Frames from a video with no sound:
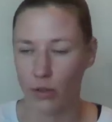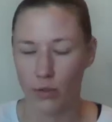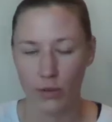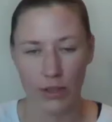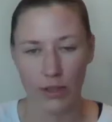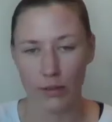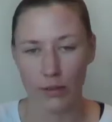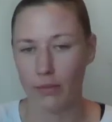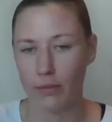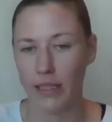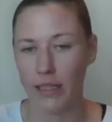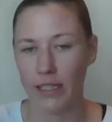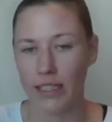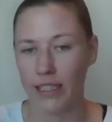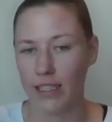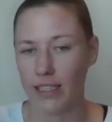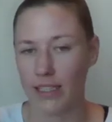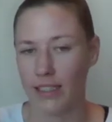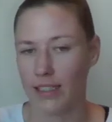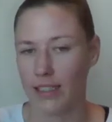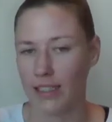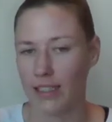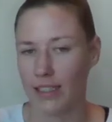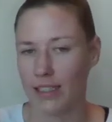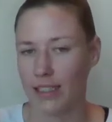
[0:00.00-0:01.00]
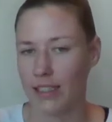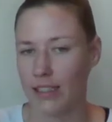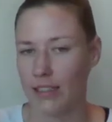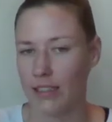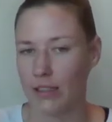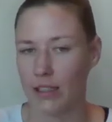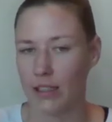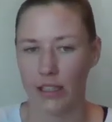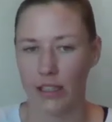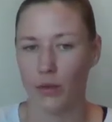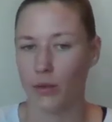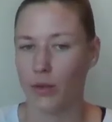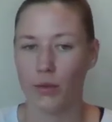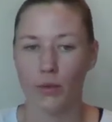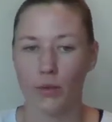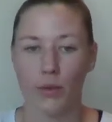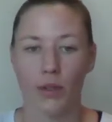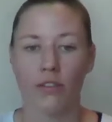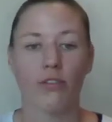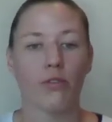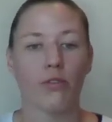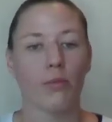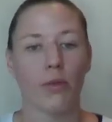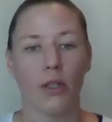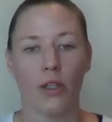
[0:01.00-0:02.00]
I don't want to
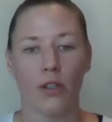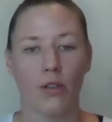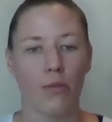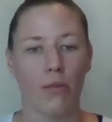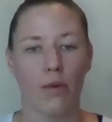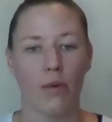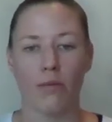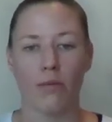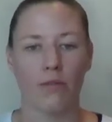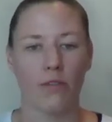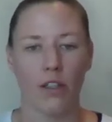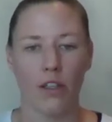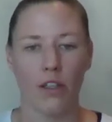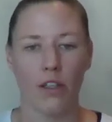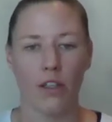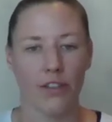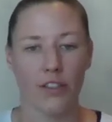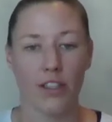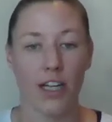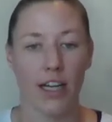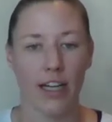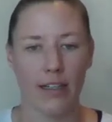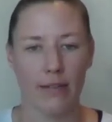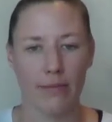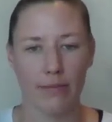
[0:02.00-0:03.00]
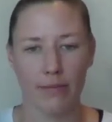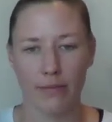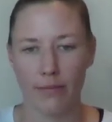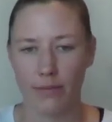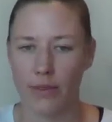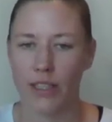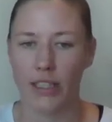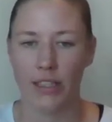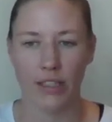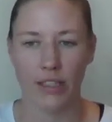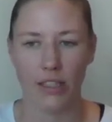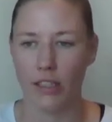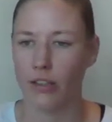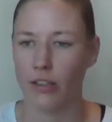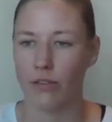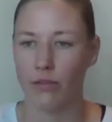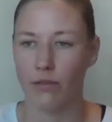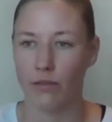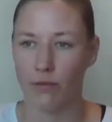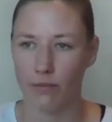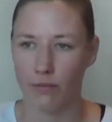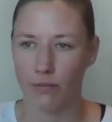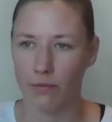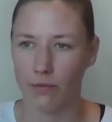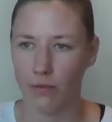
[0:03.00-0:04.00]
work from home all the time. And
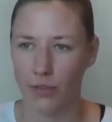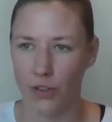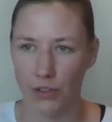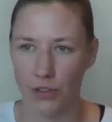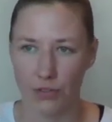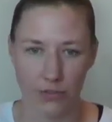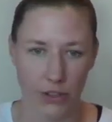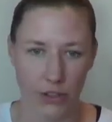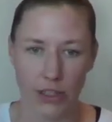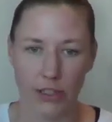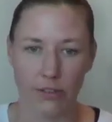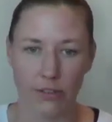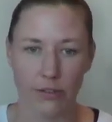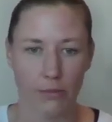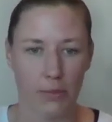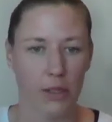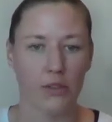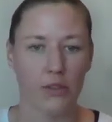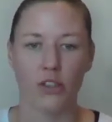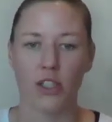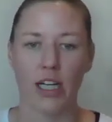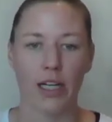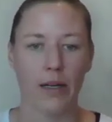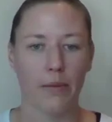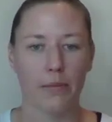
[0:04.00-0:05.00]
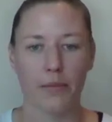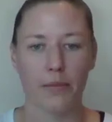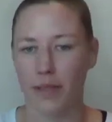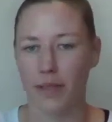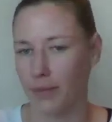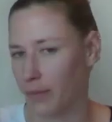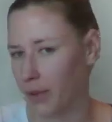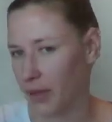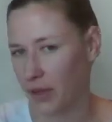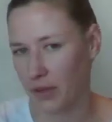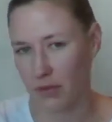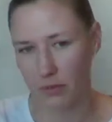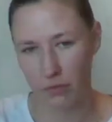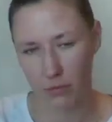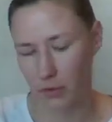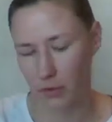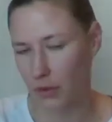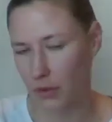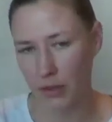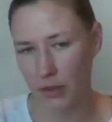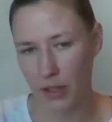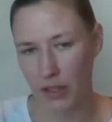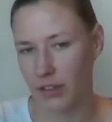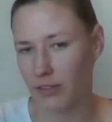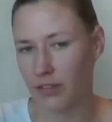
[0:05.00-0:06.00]
they're the fully remote jobs. I'm like,
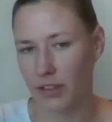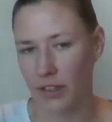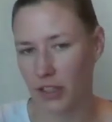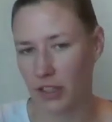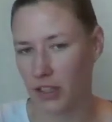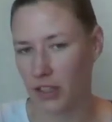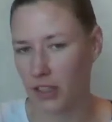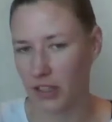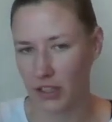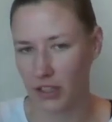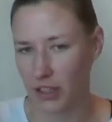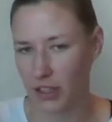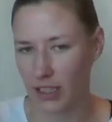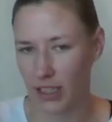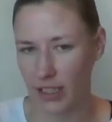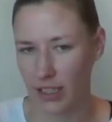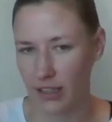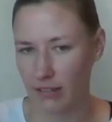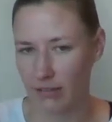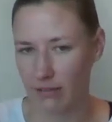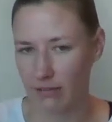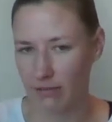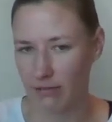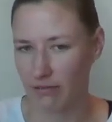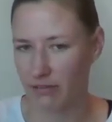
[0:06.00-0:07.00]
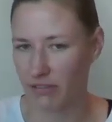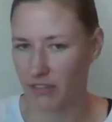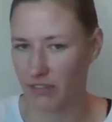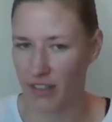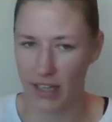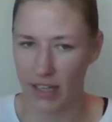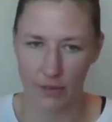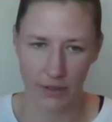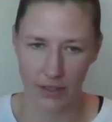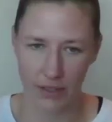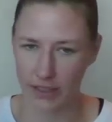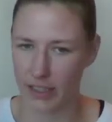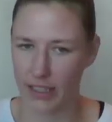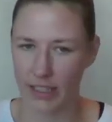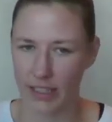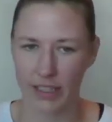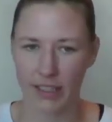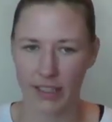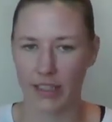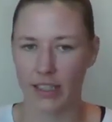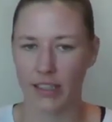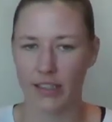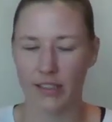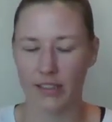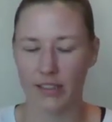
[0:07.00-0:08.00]
well, I'm not even gonna look at that one.
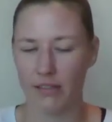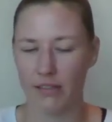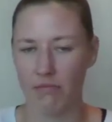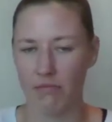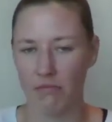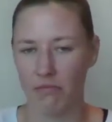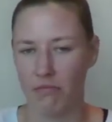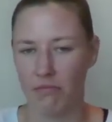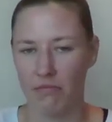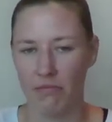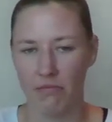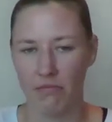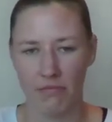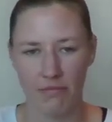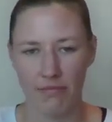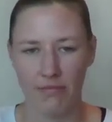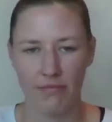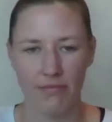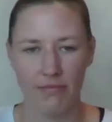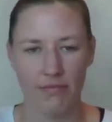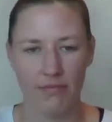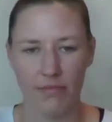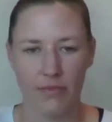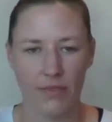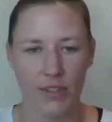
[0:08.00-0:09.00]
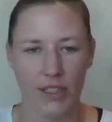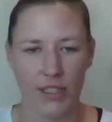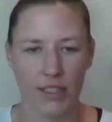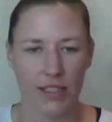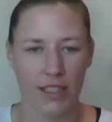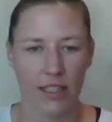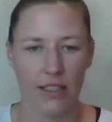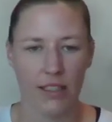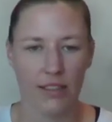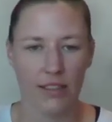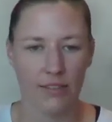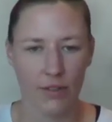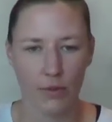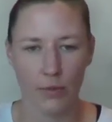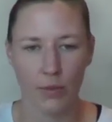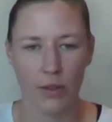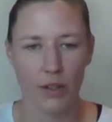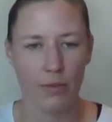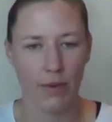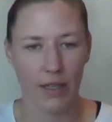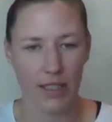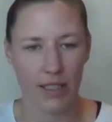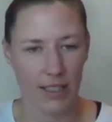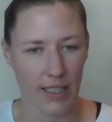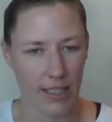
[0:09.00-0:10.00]
Like it's not even
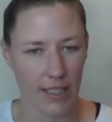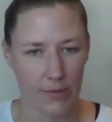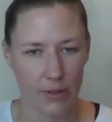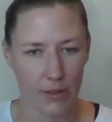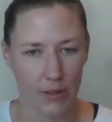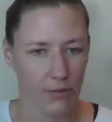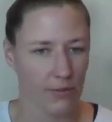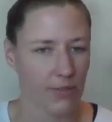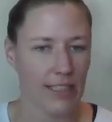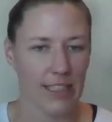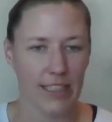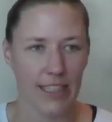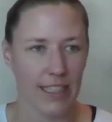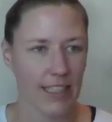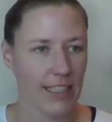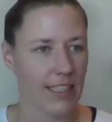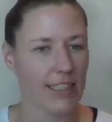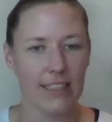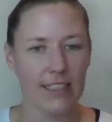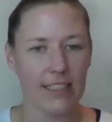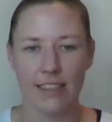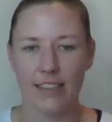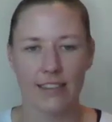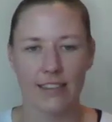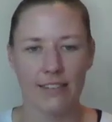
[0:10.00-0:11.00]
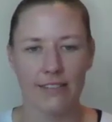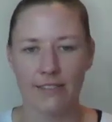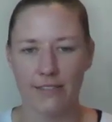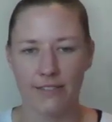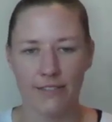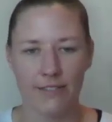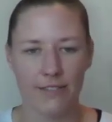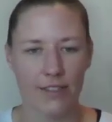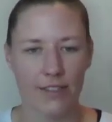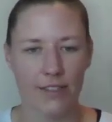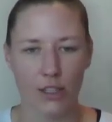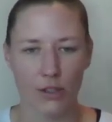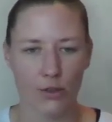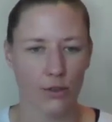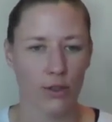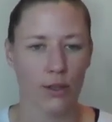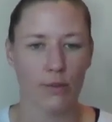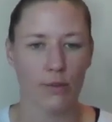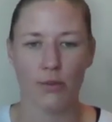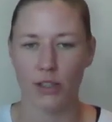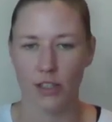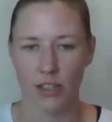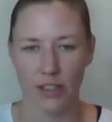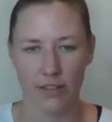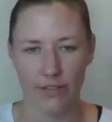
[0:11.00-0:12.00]
worth my time to read the
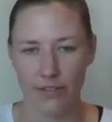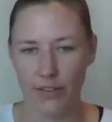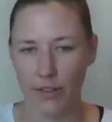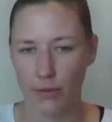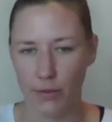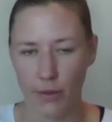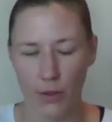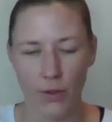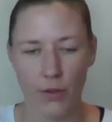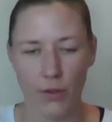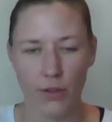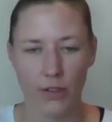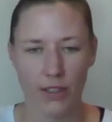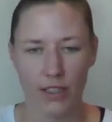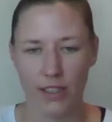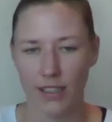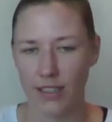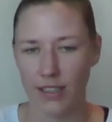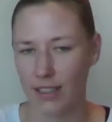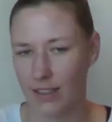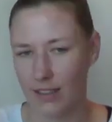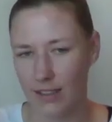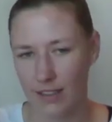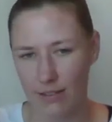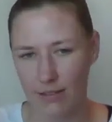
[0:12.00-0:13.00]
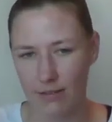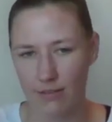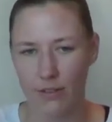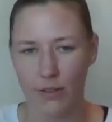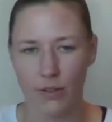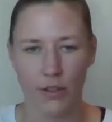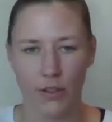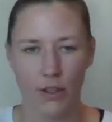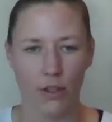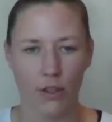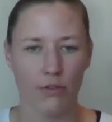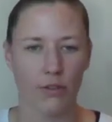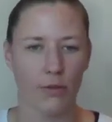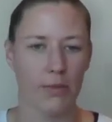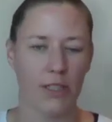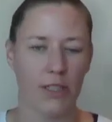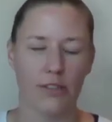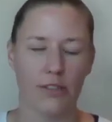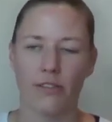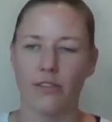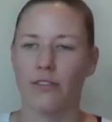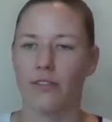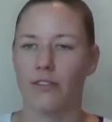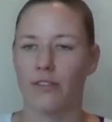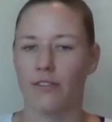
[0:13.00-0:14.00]
description of the role because it's all
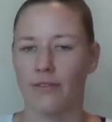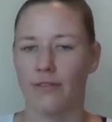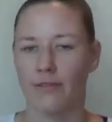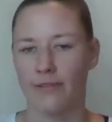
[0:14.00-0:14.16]
remote.